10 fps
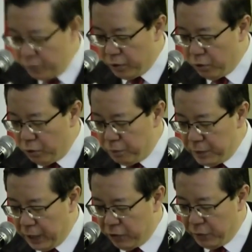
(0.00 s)
with the hope
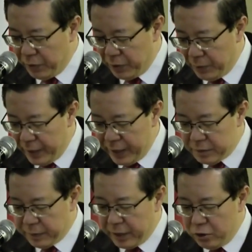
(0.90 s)
that it will be
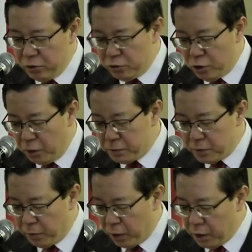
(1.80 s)
replaced by new jobs
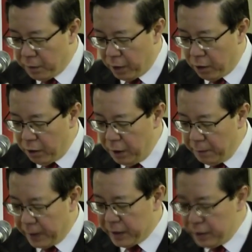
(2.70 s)
brought about
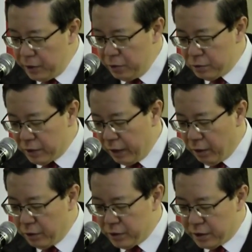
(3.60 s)
by the new
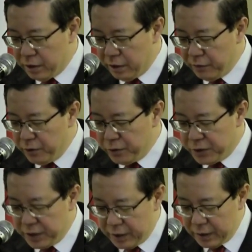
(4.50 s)
technological
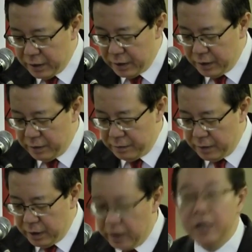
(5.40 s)
revolution,
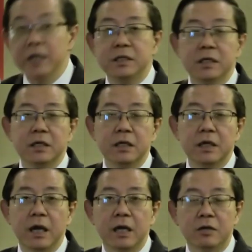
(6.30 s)
a nature
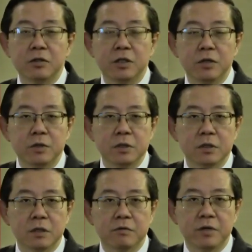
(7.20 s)
and
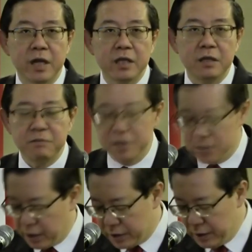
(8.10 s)
consequence of creative
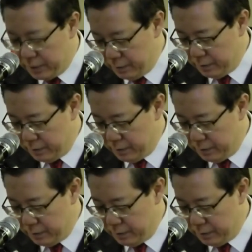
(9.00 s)
destruction.